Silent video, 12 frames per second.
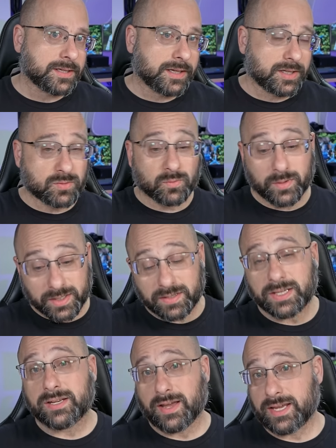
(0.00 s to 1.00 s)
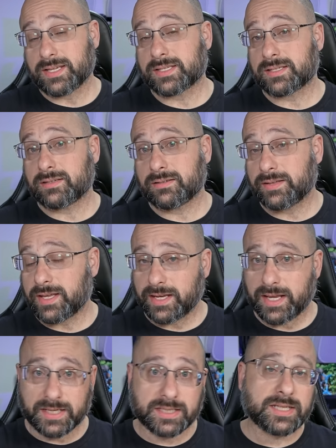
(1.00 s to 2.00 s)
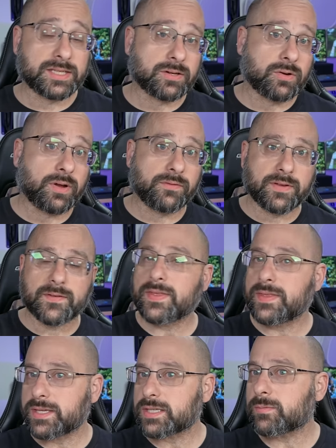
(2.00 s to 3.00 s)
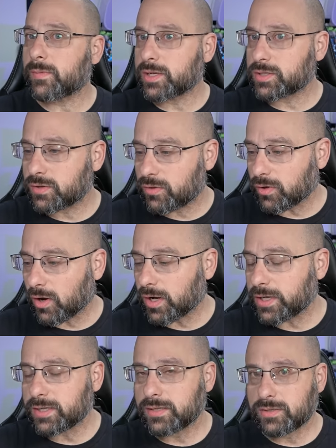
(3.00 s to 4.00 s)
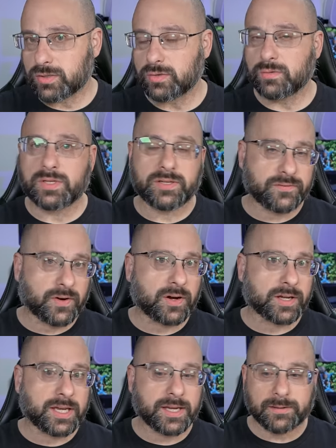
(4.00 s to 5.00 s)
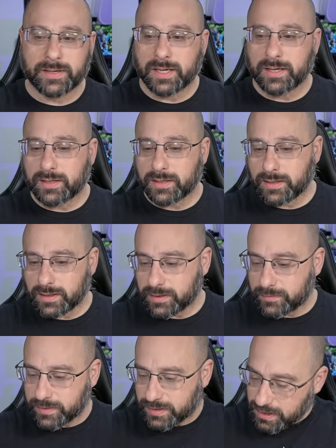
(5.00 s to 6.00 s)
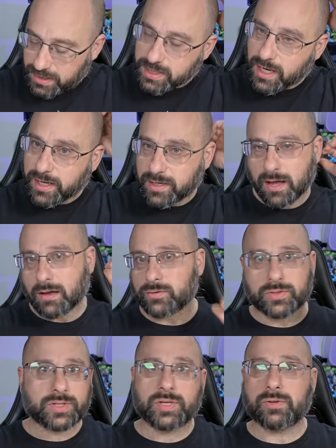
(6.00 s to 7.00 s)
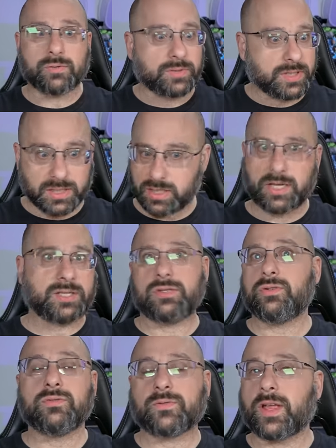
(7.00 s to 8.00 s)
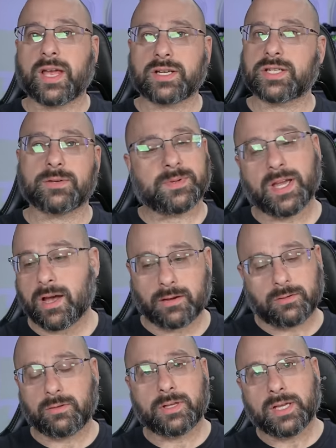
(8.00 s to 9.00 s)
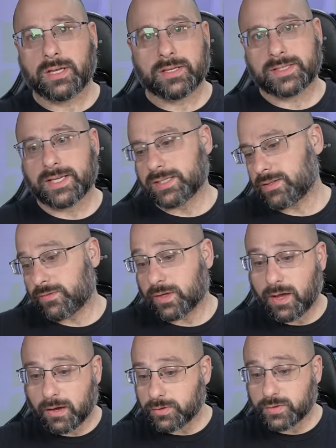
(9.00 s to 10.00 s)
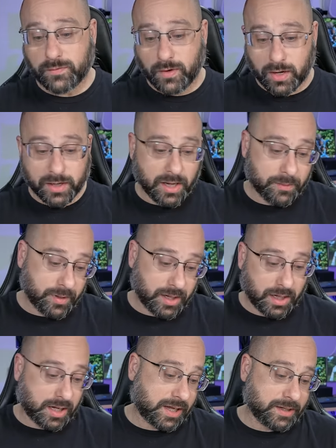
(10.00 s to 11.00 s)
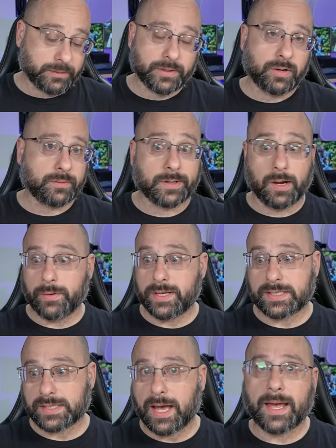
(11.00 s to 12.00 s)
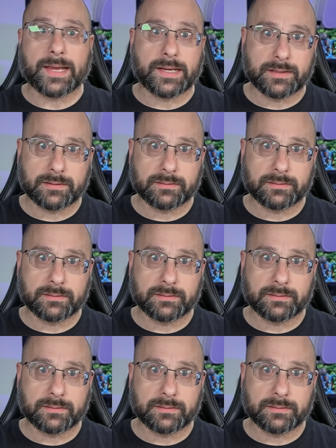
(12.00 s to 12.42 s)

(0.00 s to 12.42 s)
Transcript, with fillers: It's really nice that HDZero have given this much thought to defogging. The DJI Goggles 2, DJI's new flagship goggle, says if the goggles fog up, I don't know, go inside.